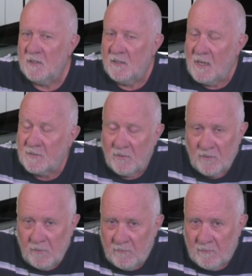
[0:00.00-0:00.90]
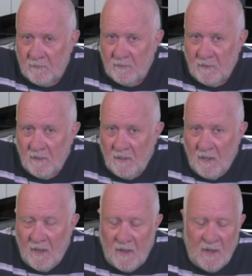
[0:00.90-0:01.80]
yes, I do.
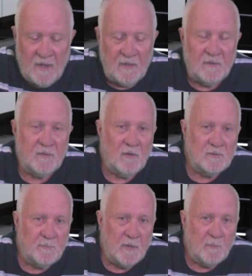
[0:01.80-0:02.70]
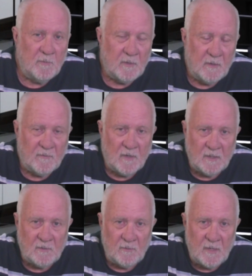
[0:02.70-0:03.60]
And those people that have
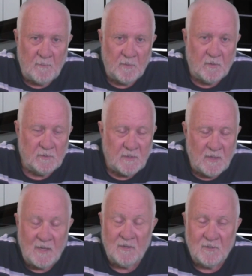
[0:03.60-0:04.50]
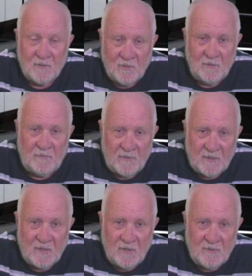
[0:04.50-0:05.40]
clicked on that because of that, good for
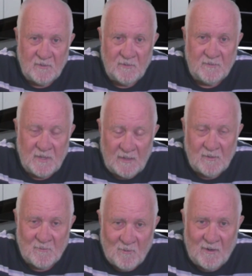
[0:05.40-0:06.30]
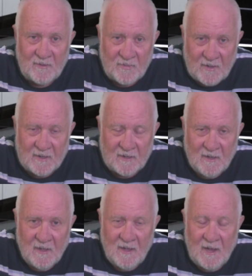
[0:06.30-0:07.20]
you. You've done the right thing.
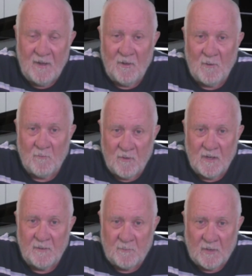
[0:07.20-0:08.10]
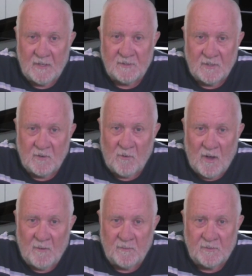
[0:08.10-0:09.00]
And I'm really pleased that you're
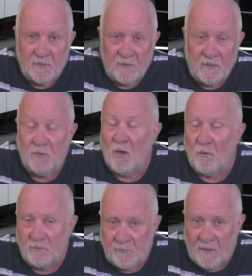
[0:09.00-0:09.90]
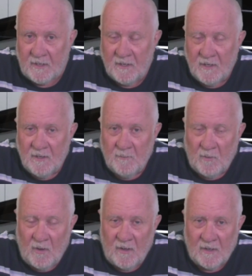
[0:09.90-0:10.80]
able to indulge me
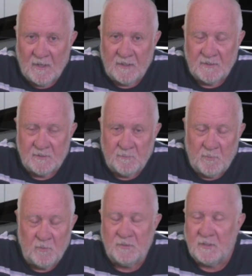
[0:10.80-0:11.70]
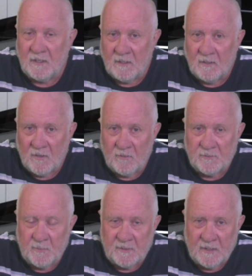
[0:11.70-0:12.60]
by at least boosting those
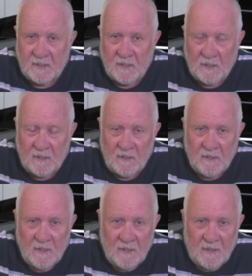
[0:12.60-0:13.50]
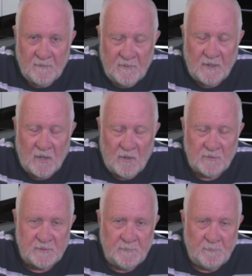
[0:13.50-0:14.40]
particular videos.